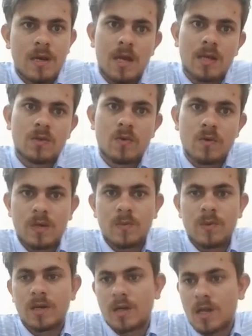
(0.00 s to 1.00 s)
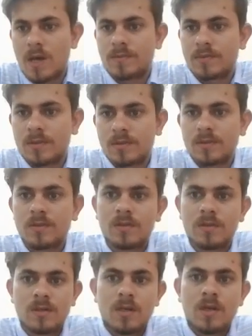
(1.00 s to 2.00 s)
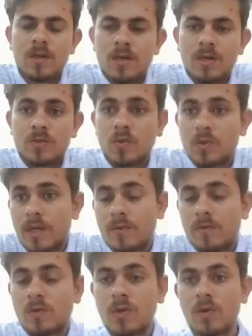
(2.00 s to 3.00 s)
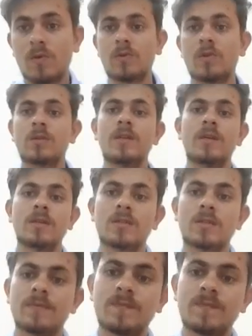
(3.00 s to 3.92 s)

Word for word: as only blood types so that was all of the things